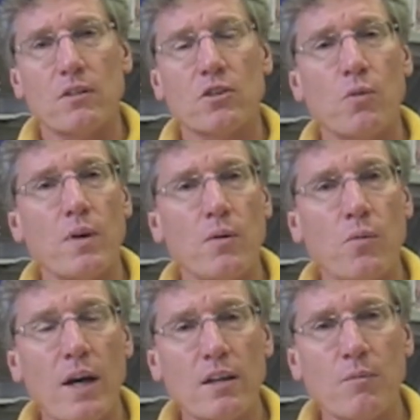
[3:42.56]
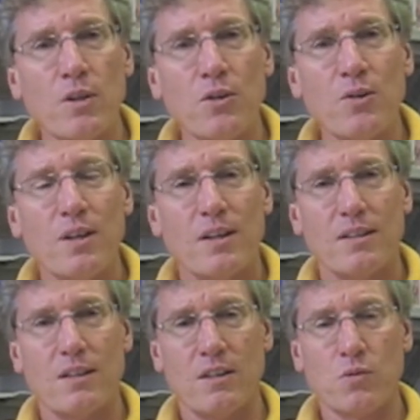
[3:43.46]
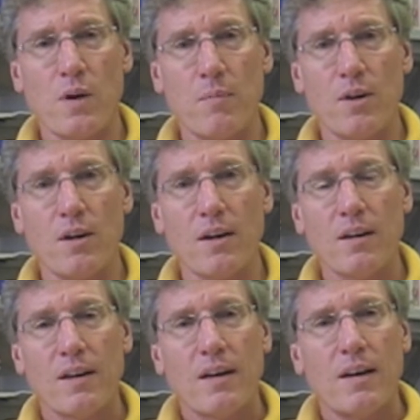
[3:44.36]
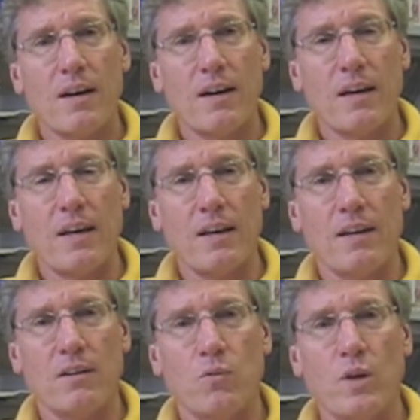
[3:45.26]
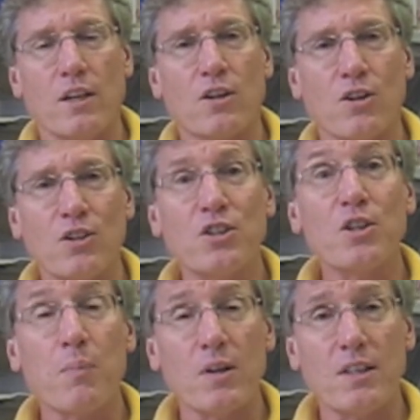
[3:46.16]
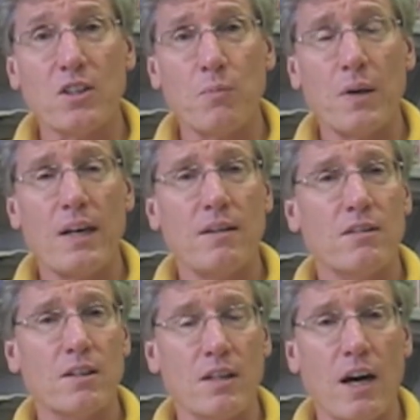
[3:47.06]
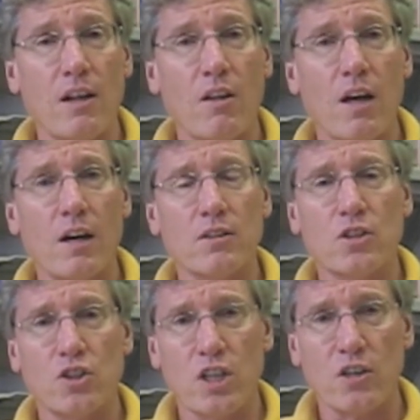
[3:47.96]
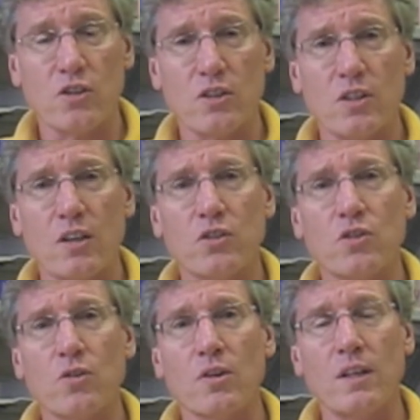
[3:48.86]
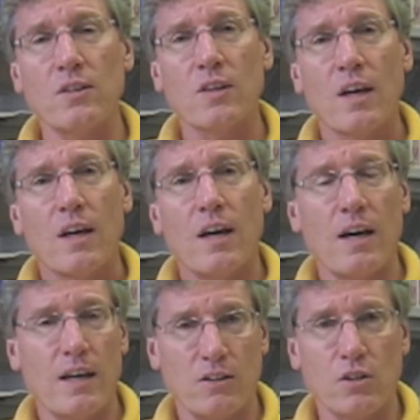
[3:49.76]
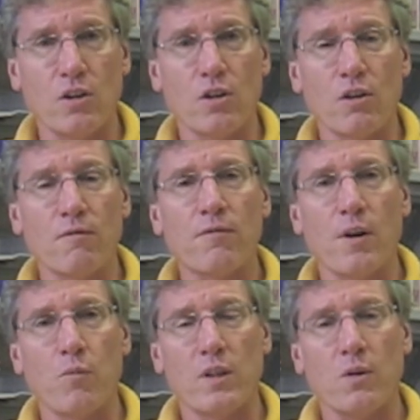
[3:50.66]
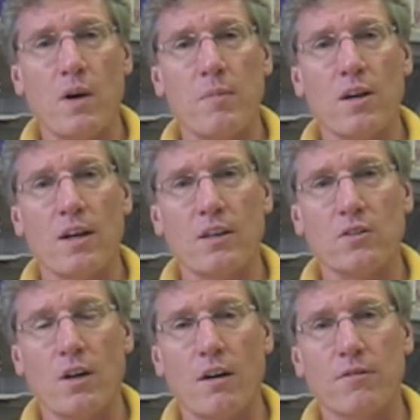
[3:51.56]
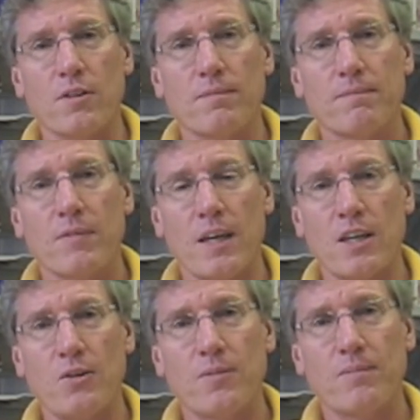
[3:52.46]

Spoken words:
So we welcome you to this webinar, and we encourage you to participate, to dialogue, to share success stories, and to learn from what the webinar has to offer. Thank you.